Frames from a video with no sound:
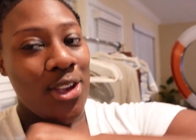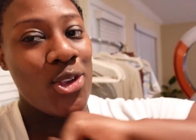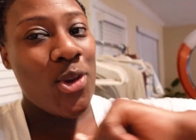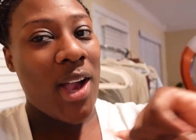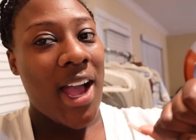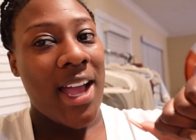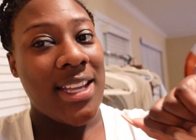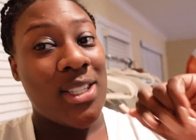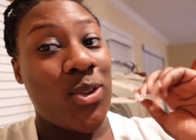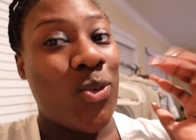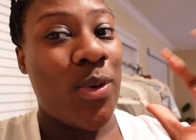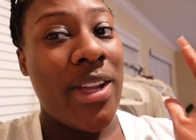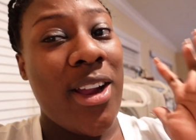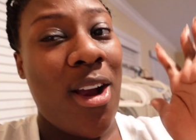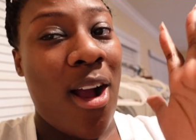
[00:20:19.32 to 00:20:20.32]
you guys,
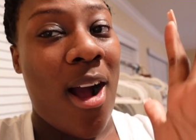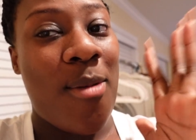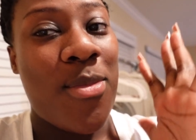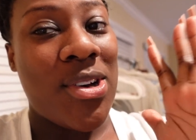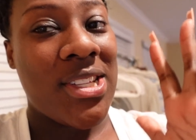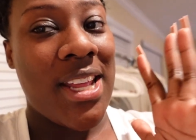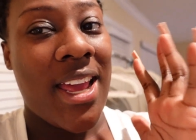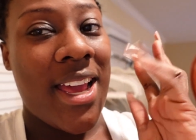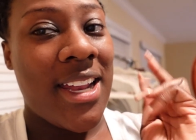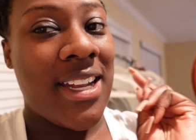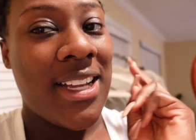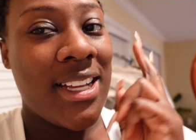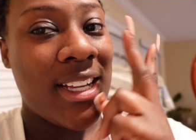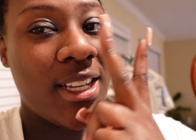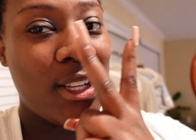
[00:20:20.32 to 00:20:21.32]
we are almost at
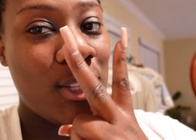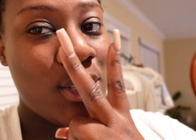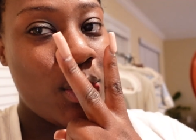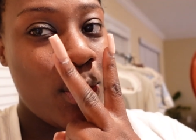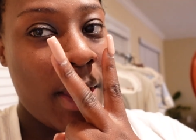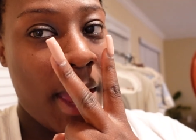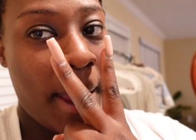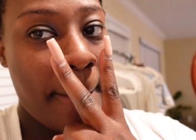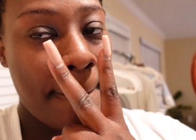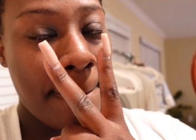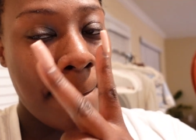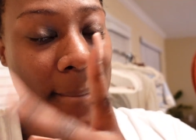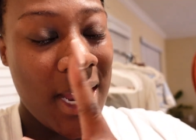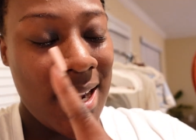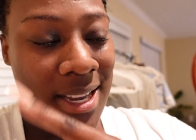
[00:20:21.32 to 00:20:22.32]

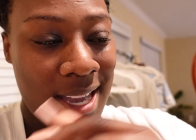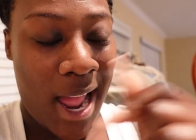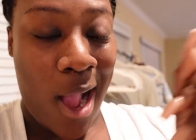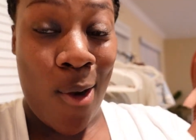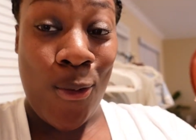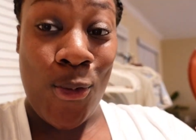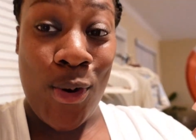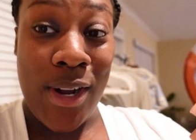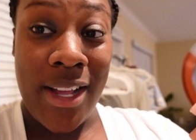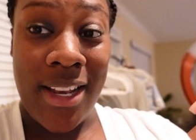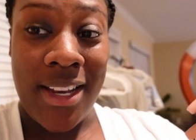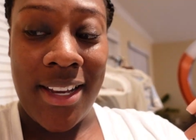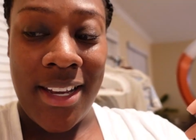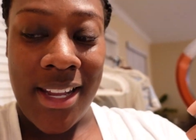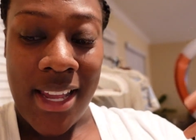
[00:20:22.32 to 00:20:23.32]
2K. Not
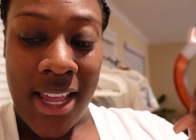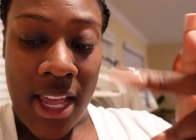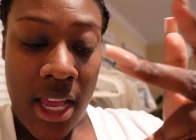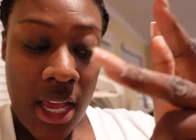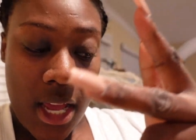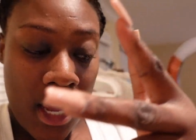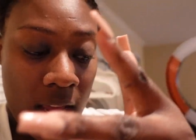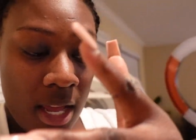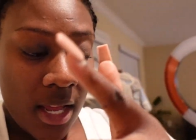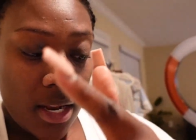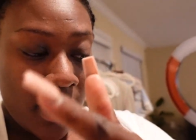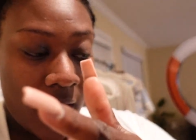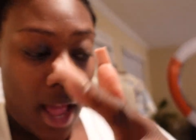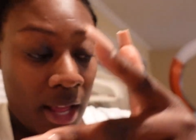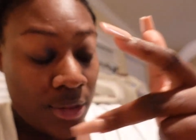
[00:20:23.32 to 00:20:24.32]
one,
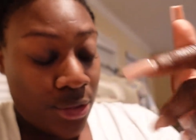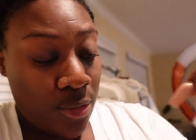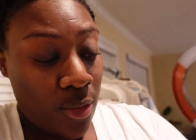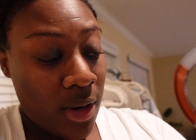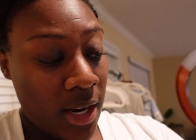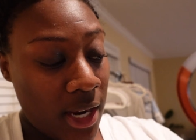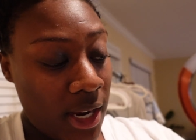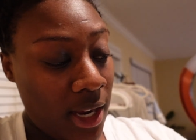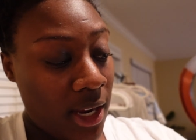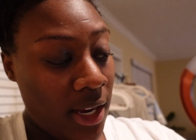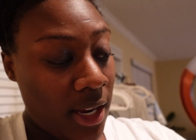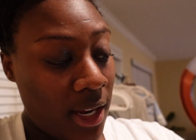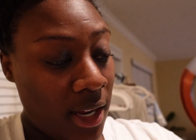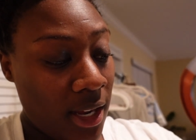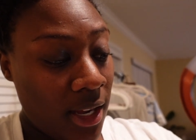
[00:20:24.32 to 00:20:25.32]
not three,
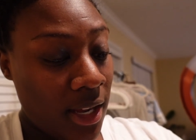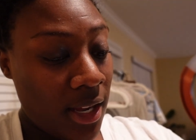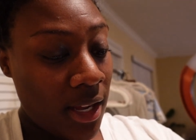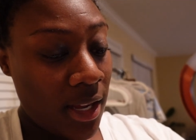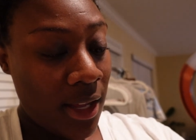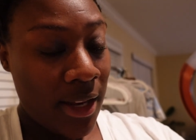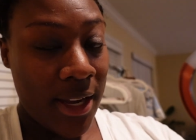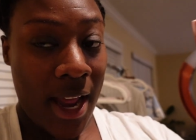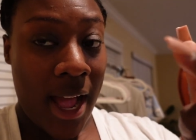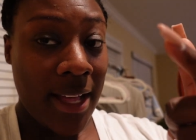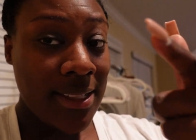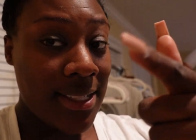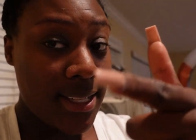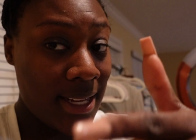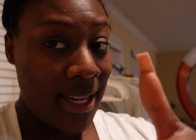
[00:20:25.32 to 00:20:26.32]

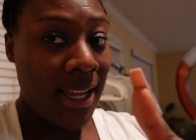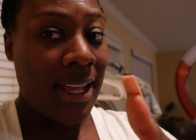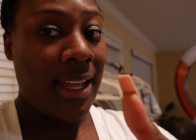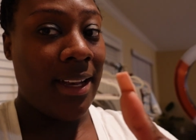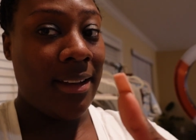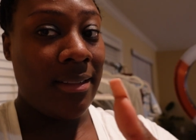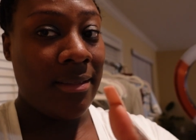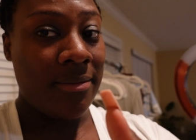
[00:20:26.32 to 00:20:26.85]
not 10,